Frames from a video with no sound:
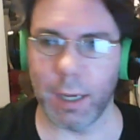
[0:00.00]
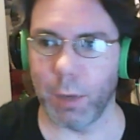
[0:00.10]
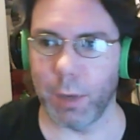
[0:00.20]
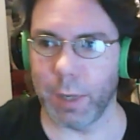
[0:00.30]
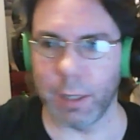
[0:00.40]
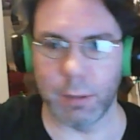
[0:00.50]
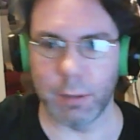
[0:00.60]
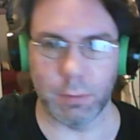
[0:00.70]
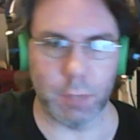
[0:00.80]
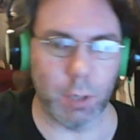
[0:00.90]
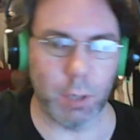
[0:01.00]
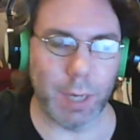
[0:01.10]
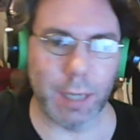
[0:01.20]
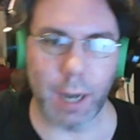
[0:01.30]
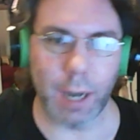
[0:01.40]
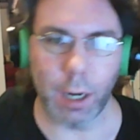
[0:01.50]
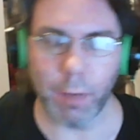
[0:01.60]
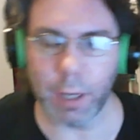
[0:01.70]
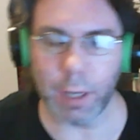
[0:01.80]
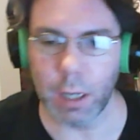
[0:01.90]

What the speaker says: going till we get tired of it,